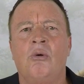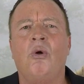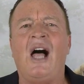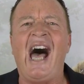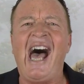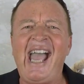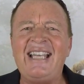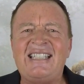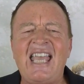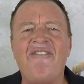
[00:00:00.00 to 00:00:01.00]
Well,
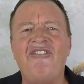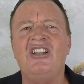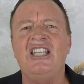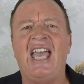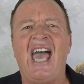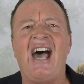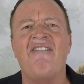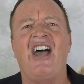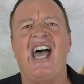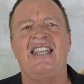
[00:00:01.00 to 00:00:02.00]
I definitely
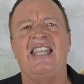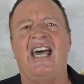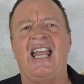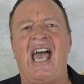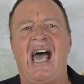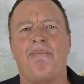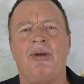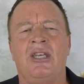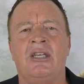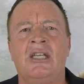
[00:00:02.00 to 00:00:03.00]
have had that
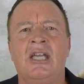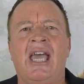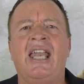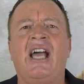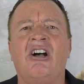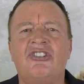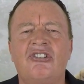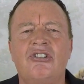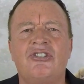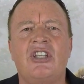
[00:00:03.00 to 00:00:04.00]
happen. And I
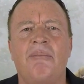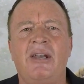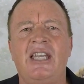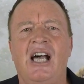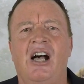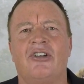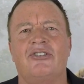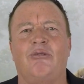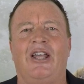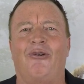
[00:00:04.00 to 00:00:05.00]
also know somebody
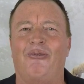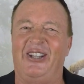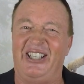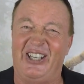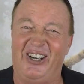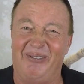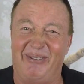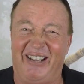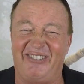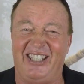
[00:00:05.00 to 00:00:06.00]
else, well, I don't really know him,
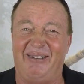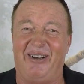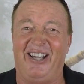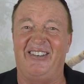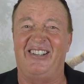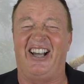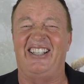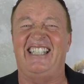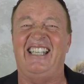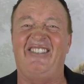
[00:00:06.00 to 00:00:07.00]
but I've seen him on
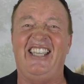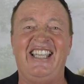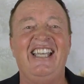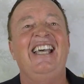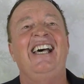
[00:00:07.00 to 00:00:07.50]
TV.